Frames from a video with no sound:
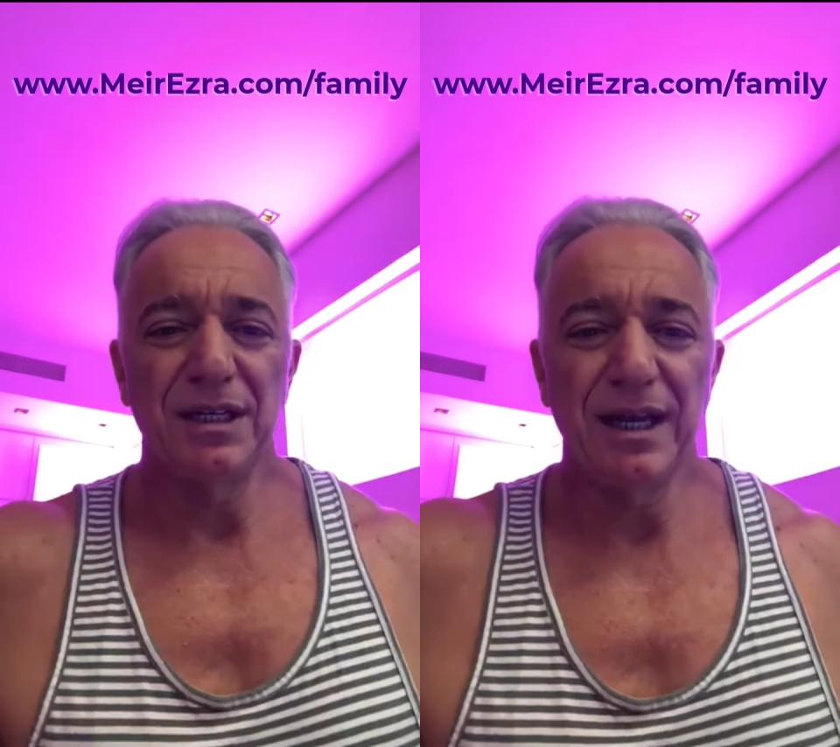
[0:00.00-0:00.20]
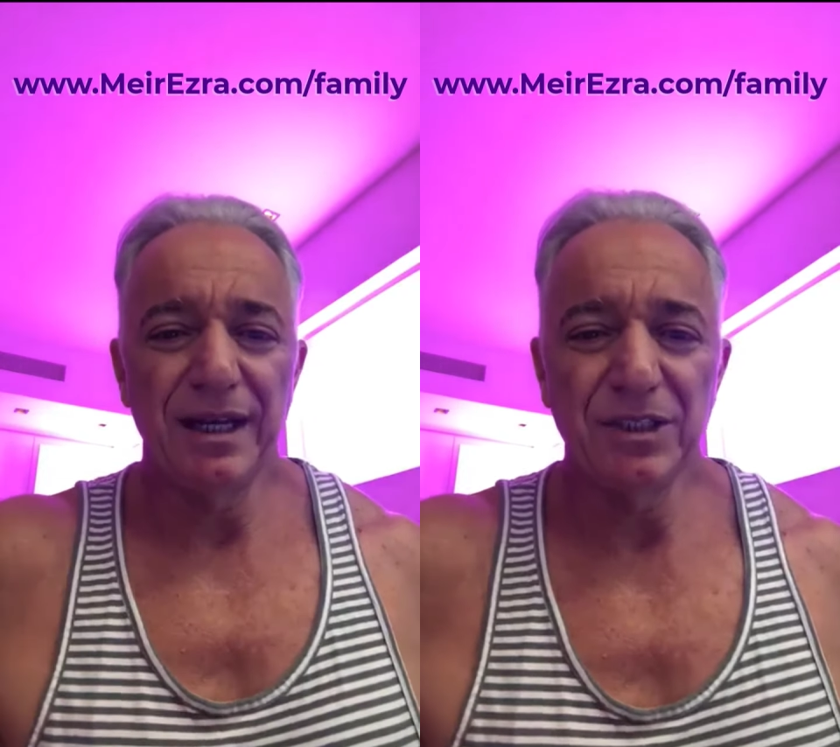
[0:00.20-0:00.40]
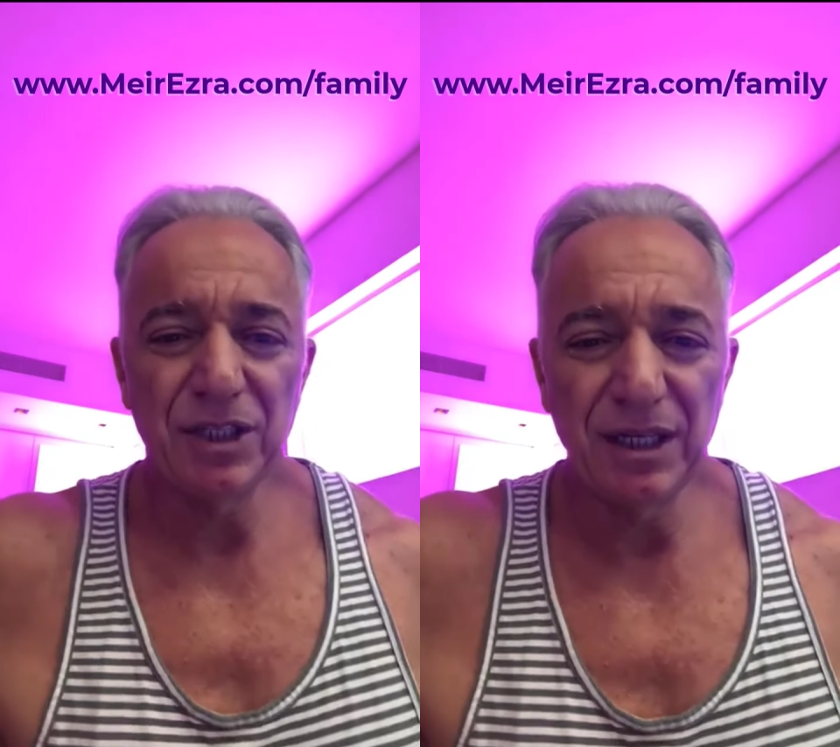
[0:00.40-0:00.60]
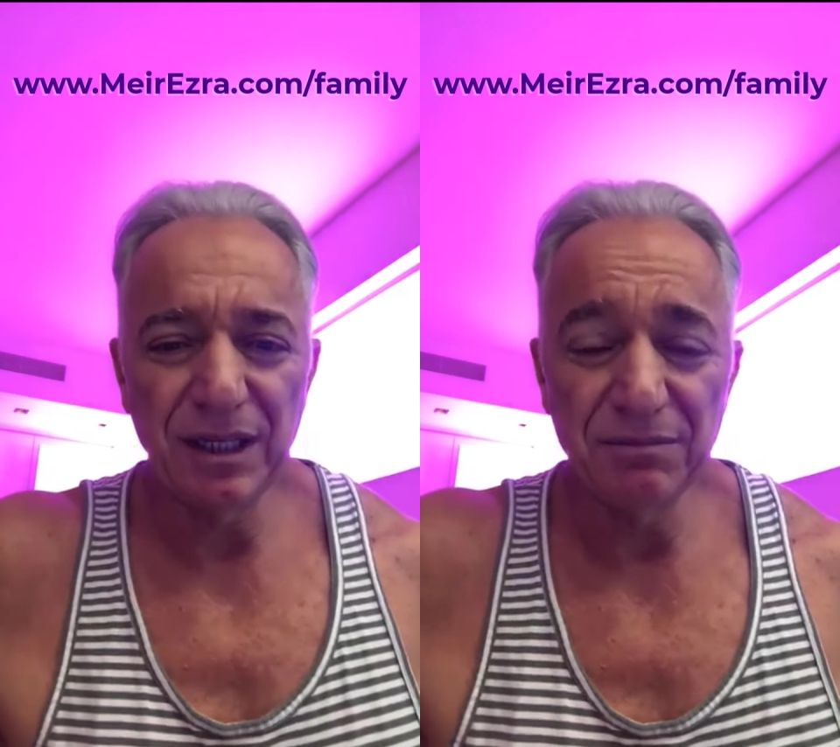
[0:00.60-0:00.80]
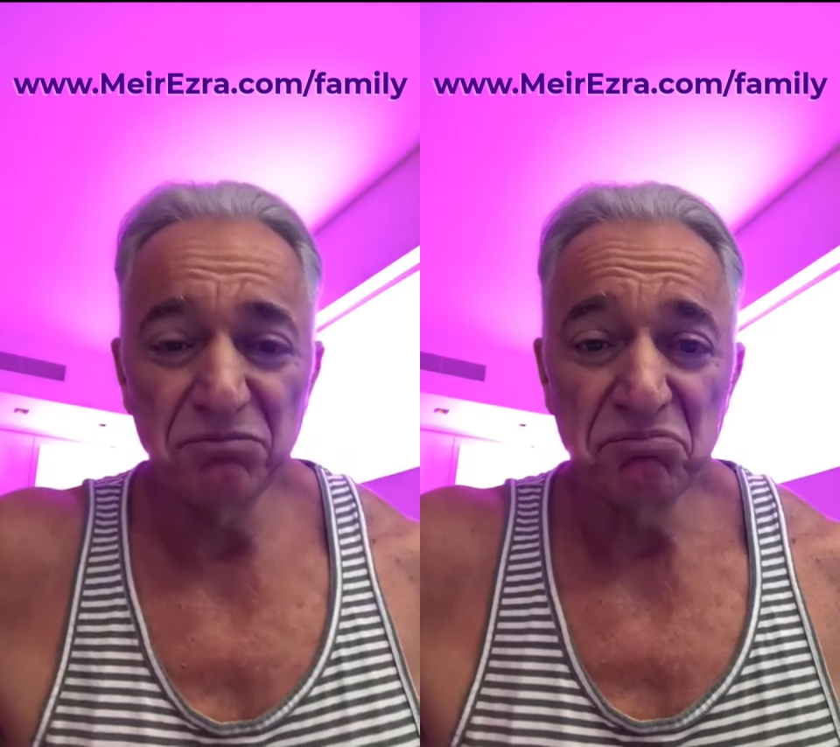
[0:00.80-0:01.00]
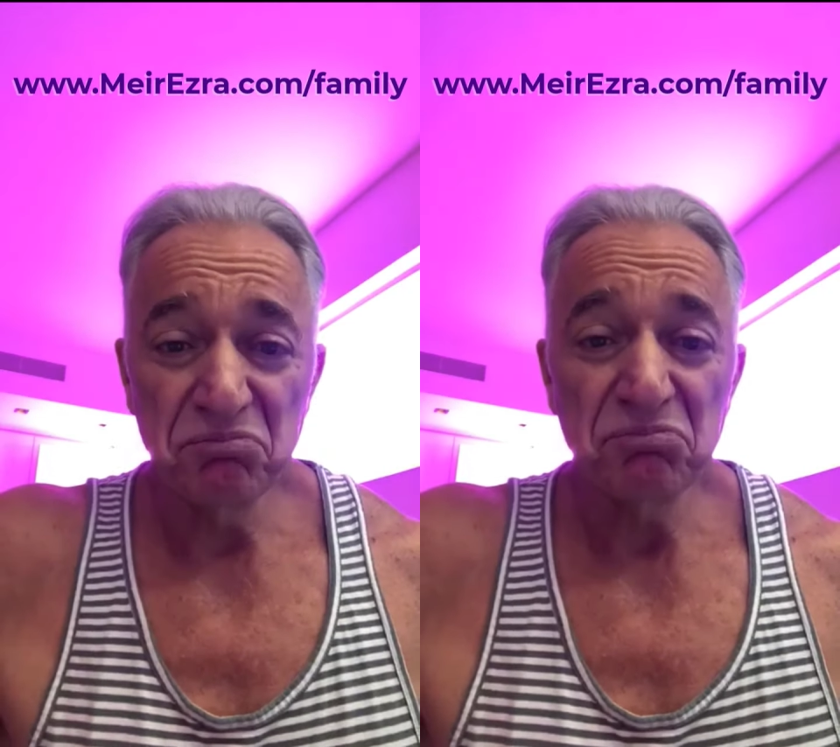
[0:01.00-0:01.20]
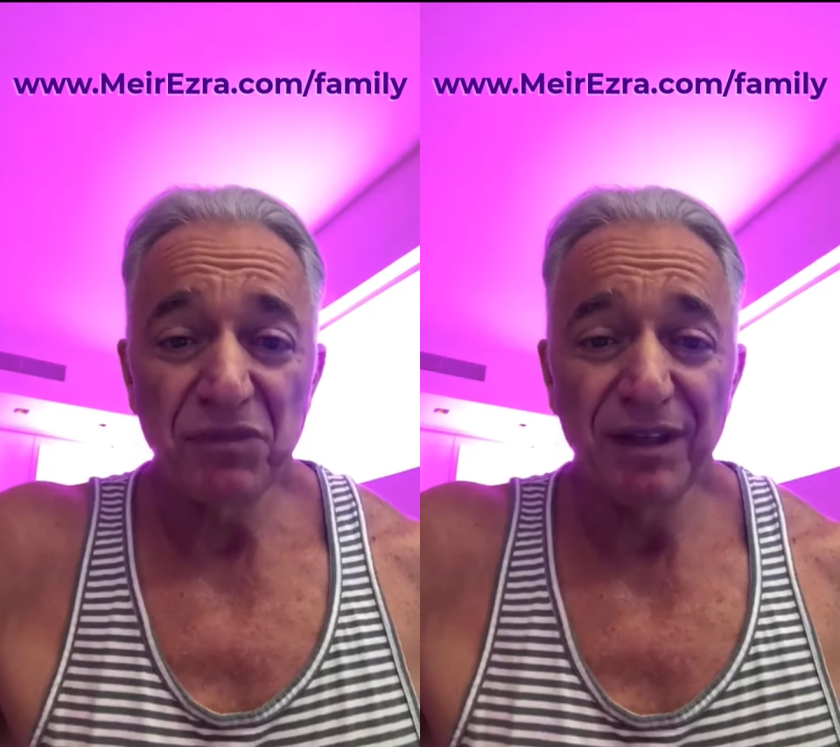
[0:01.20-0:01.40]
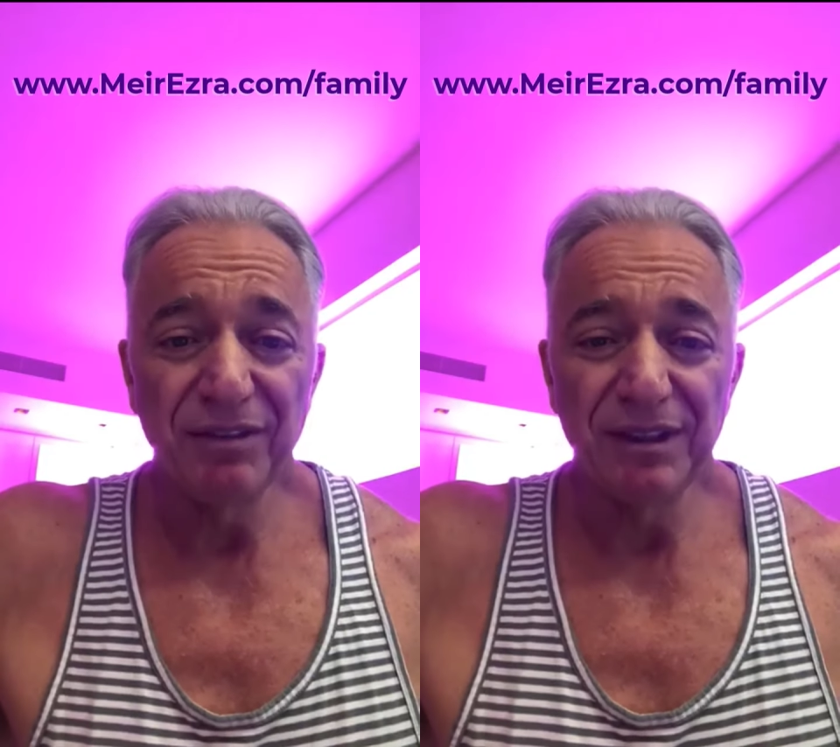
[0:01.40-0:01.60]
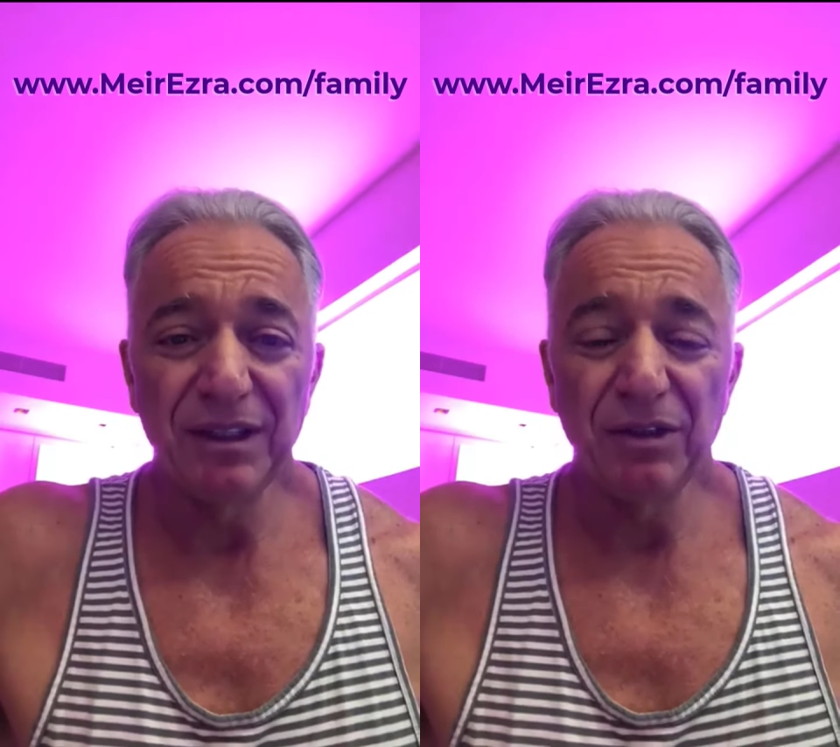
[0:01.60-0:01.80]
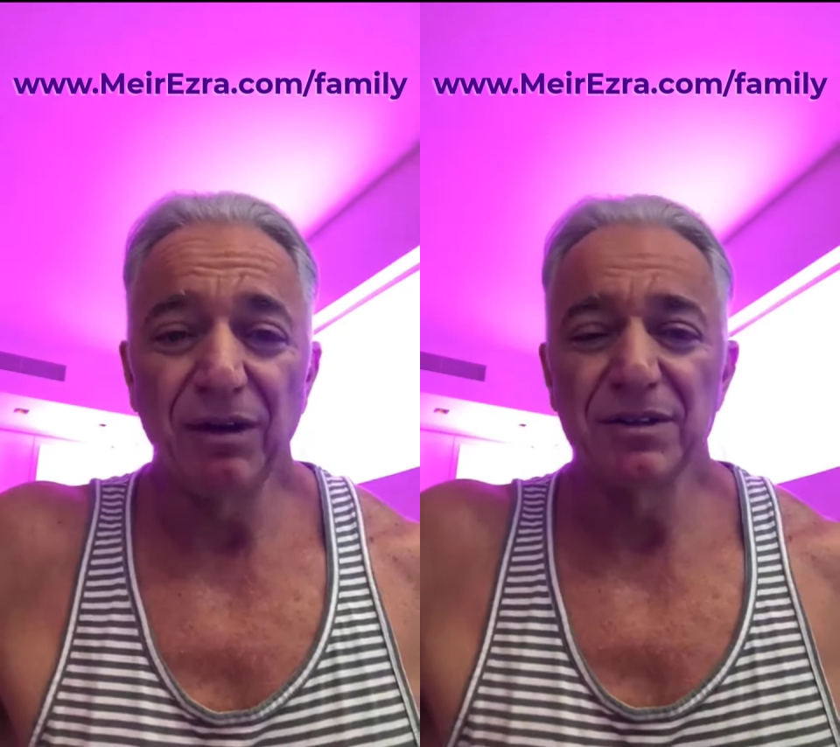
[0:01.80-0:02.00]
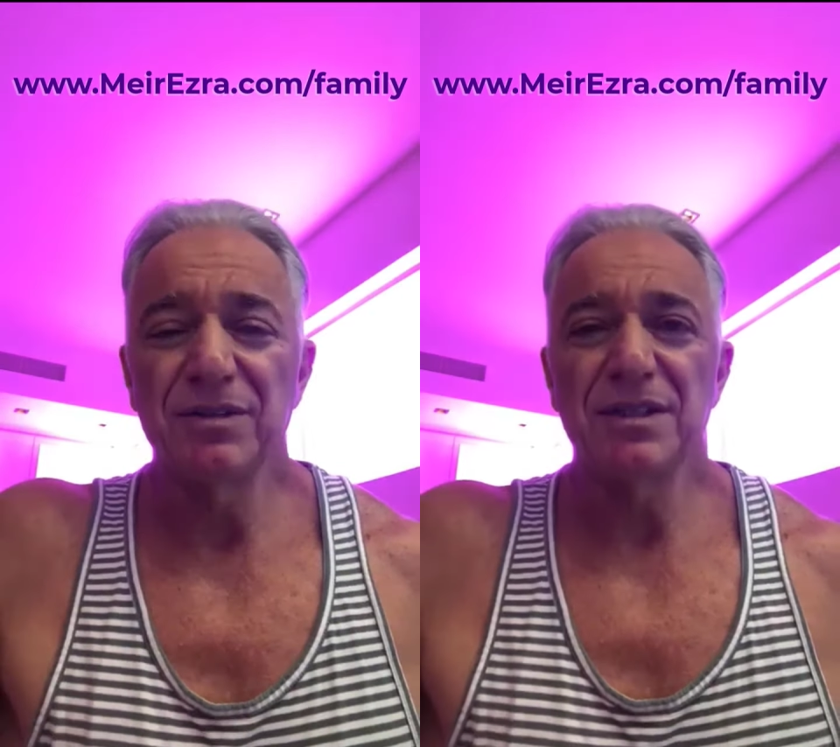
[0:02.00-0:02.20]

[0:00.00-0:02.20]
and actually even the thoughts.